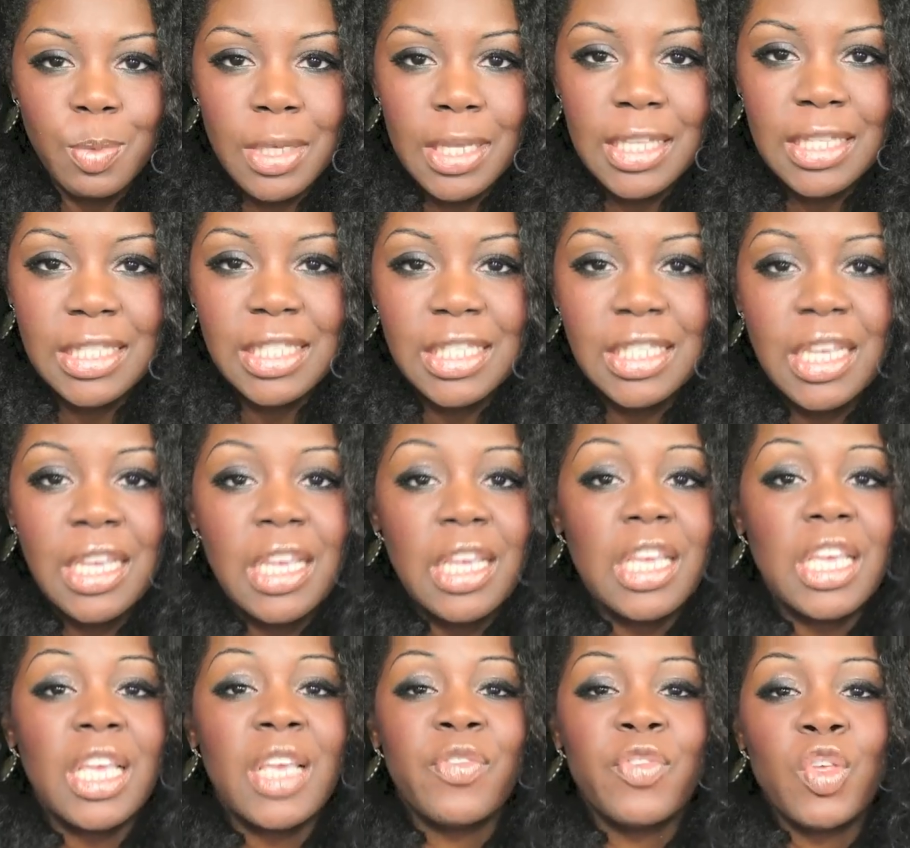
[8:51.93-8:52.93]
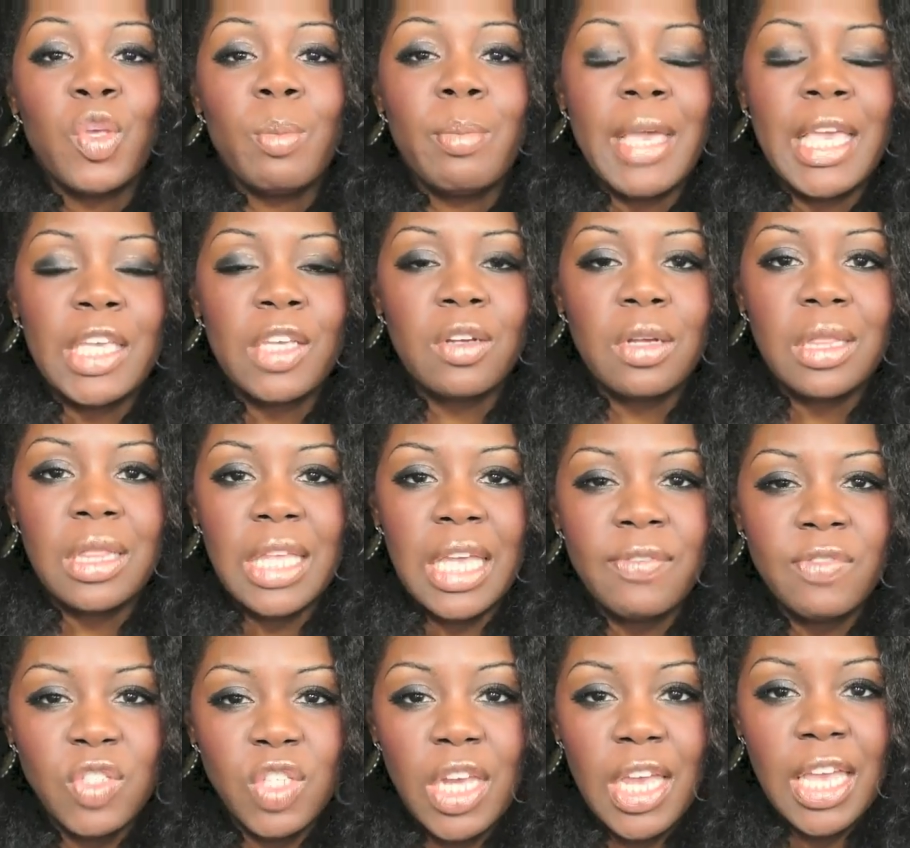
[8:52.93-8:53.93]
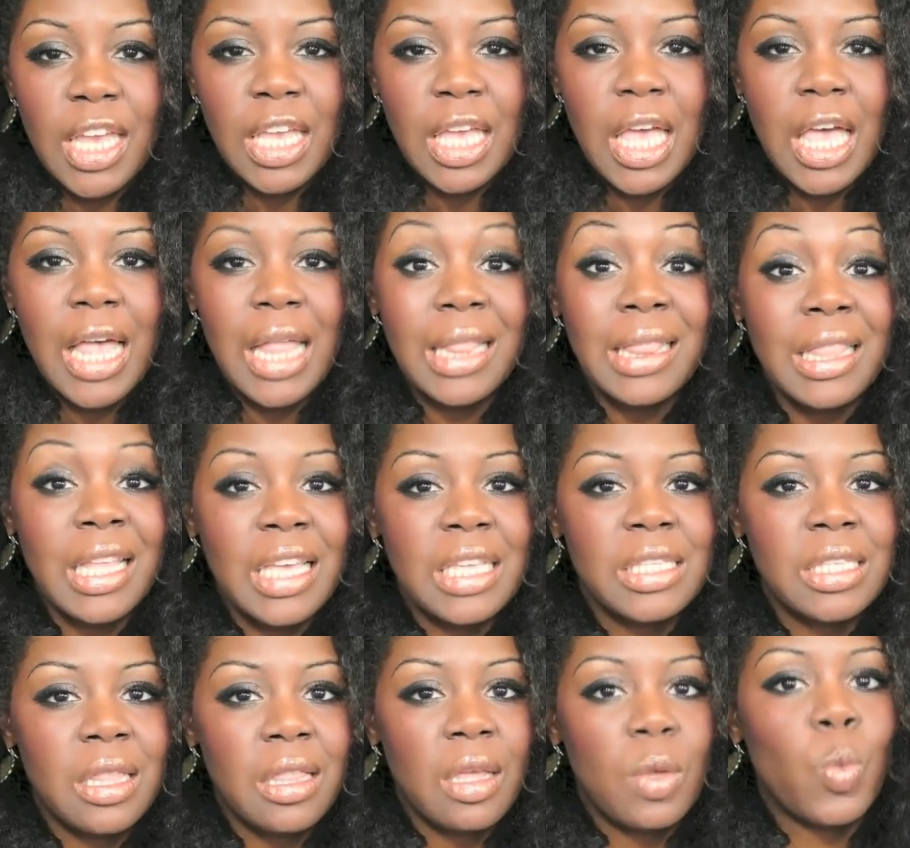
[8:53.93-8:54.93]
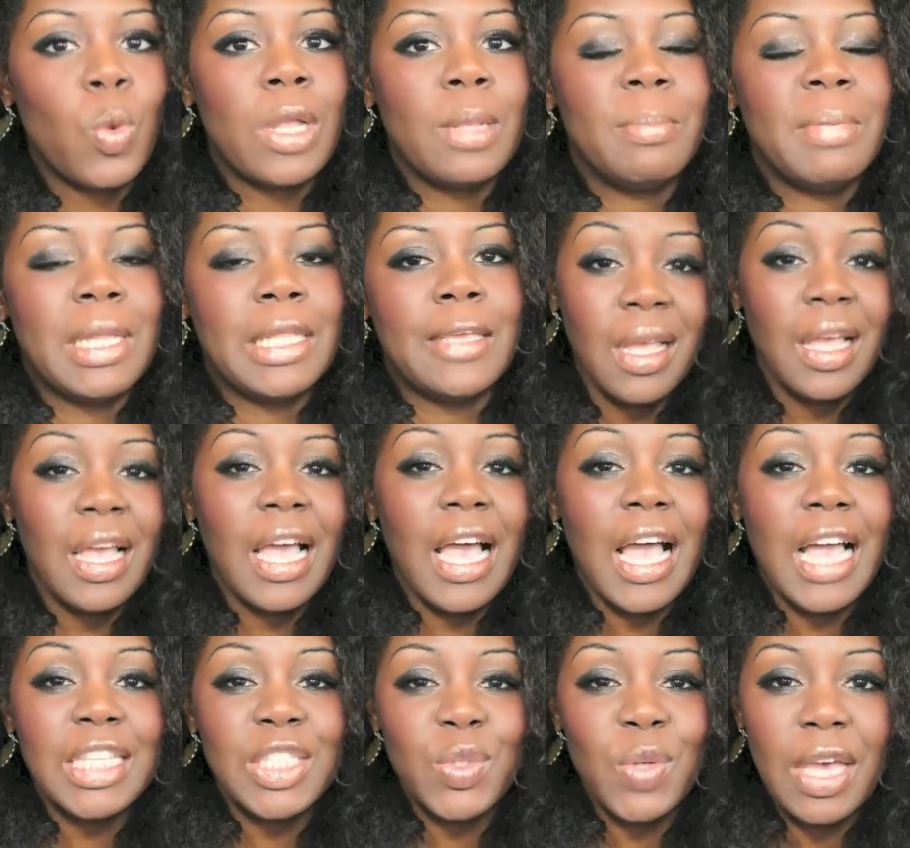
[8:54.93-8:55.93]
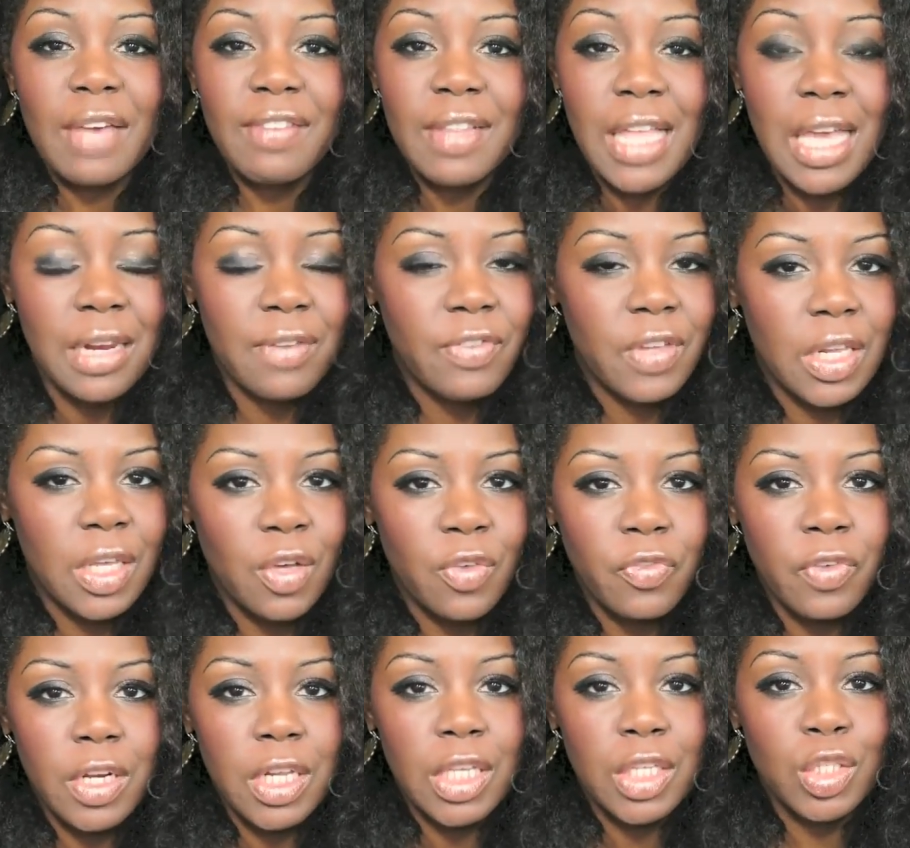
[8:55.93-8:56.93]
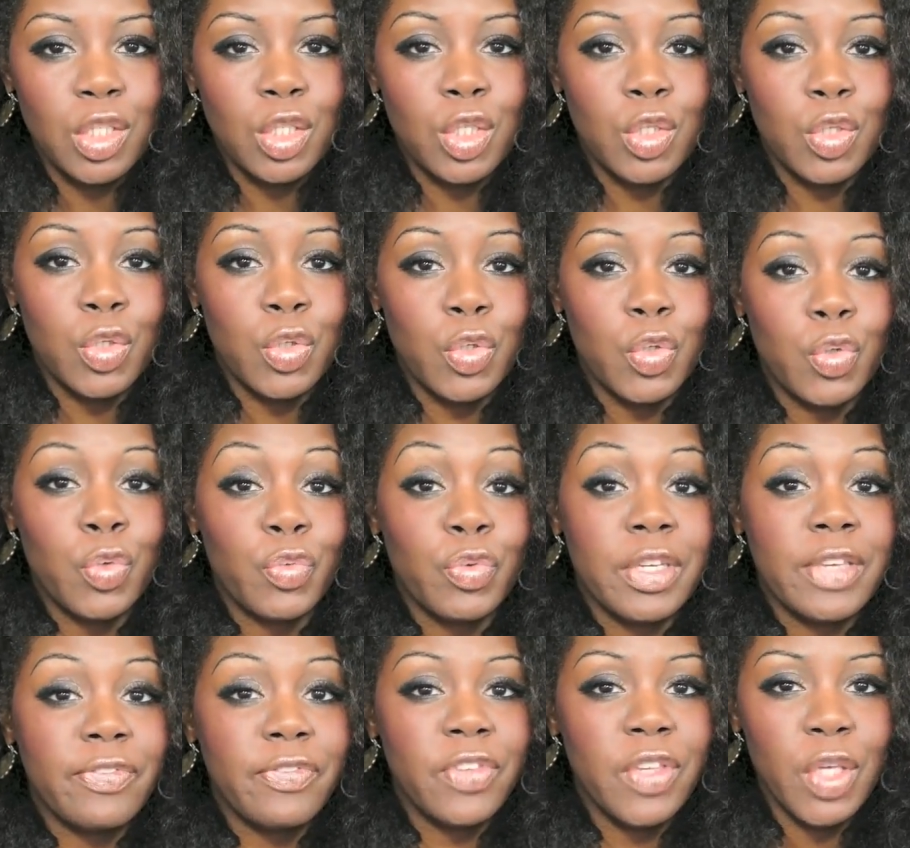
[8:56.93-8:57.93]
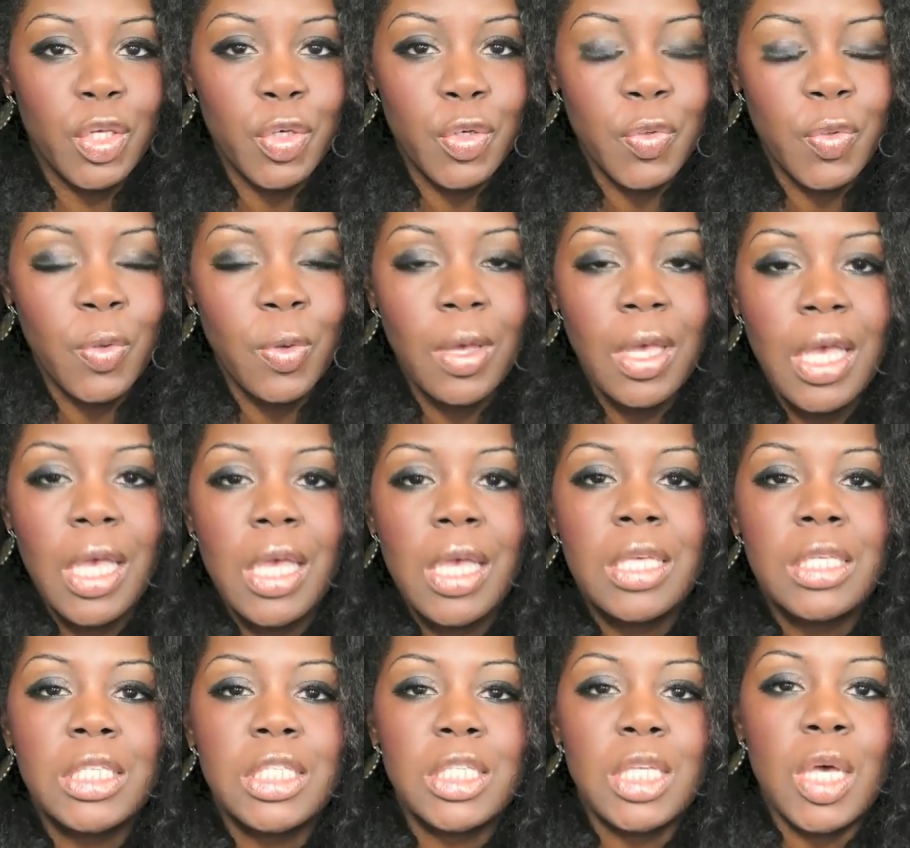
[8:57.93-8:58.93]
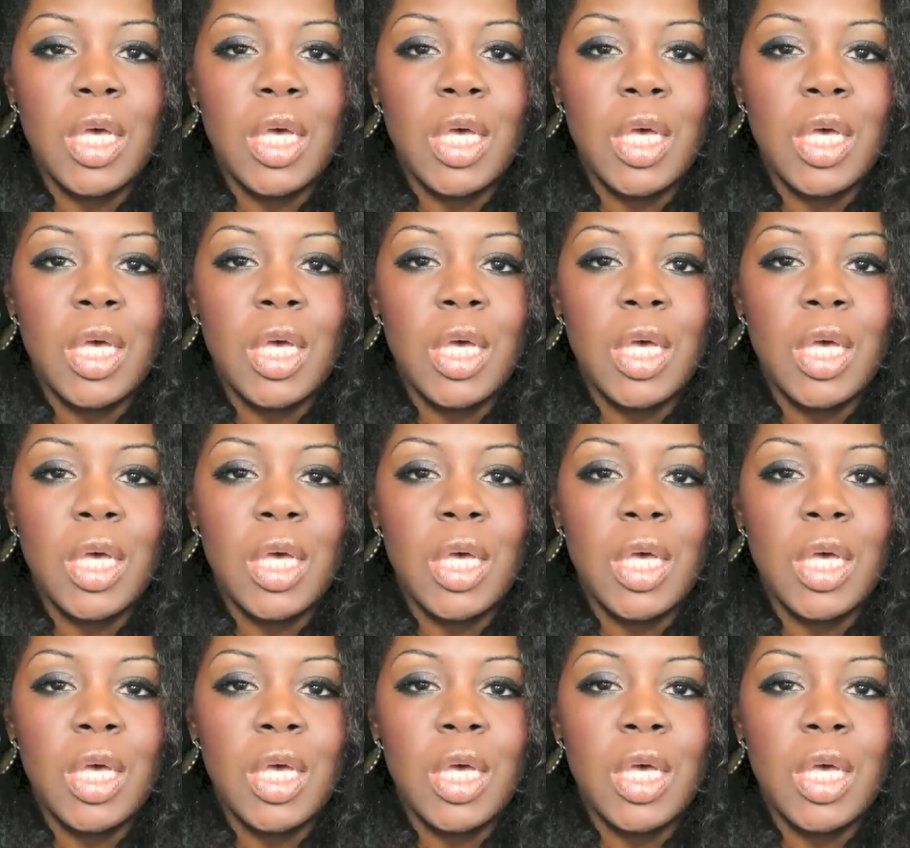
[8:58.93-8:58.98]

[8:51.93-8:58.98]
announcing who the contest winners are, as well as explaining why I am uploading on my original channel.